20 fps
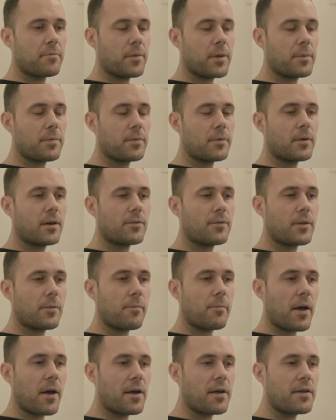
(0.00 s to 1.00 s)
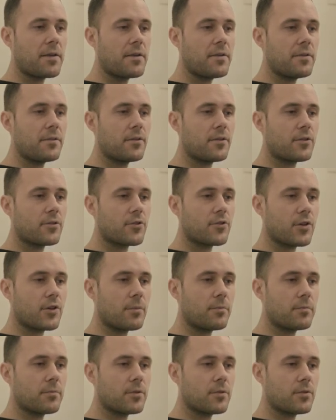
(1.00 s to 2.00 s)
people have to pay you to
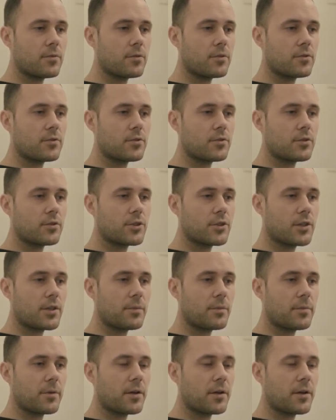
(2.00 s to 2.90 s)
jump towards your ship,